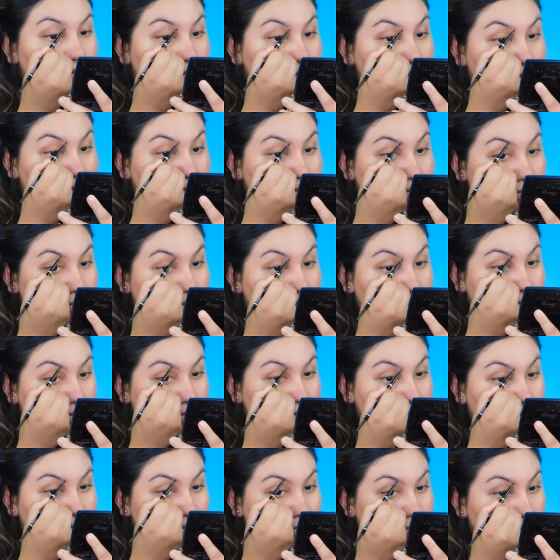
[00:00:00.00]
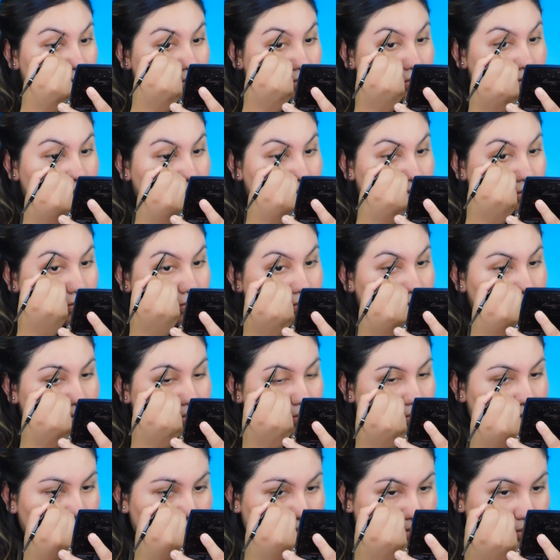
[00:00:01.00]
I'm just going to
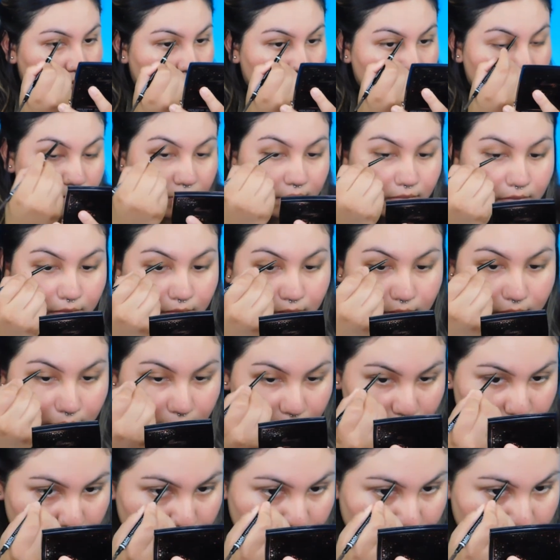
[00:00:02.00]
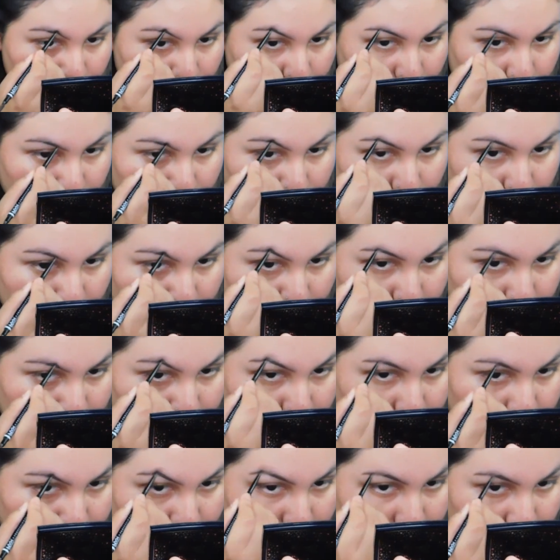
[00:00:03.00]
be filling in my
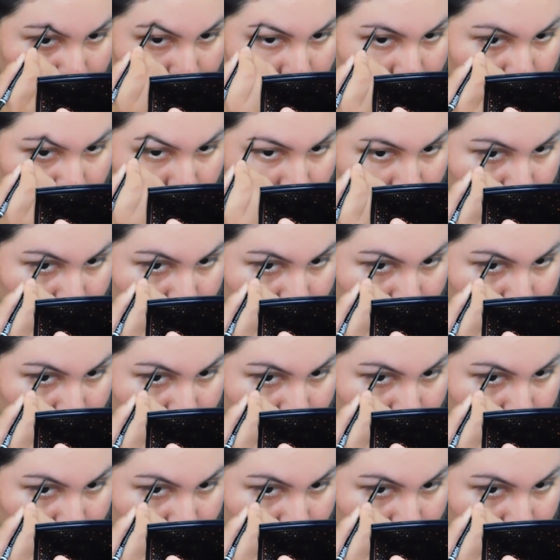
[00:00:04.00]
brows.